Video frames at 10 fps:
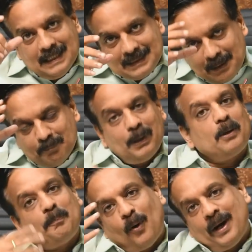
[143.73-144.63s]

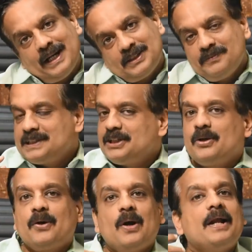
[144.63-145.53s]
simpler points which you
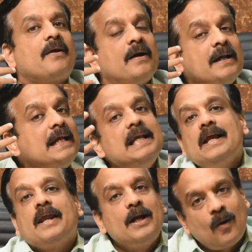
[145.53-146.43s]
can readily
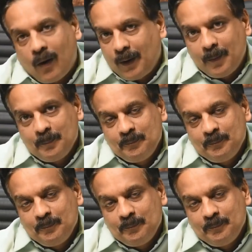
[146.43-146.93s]
recall.